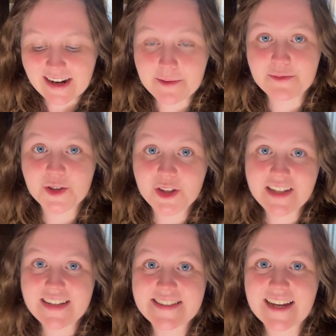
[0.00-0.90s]
I'm really
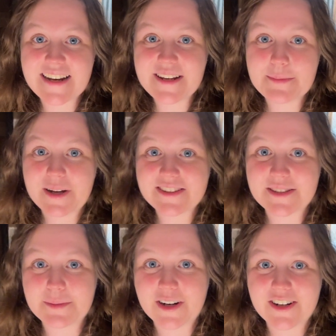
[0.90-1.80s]
excited about
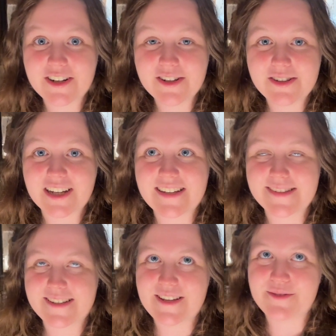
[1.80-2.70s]
tomorrow
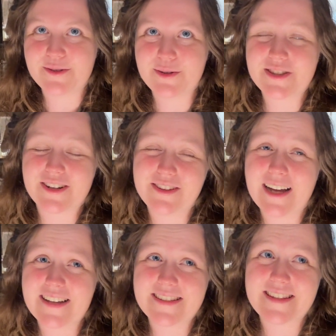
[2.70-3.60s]
because even though it's our
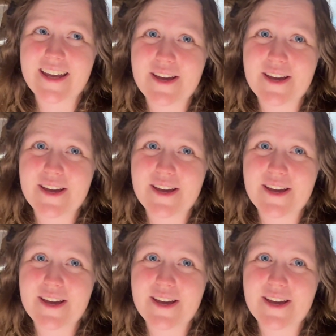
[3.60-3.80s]
last day,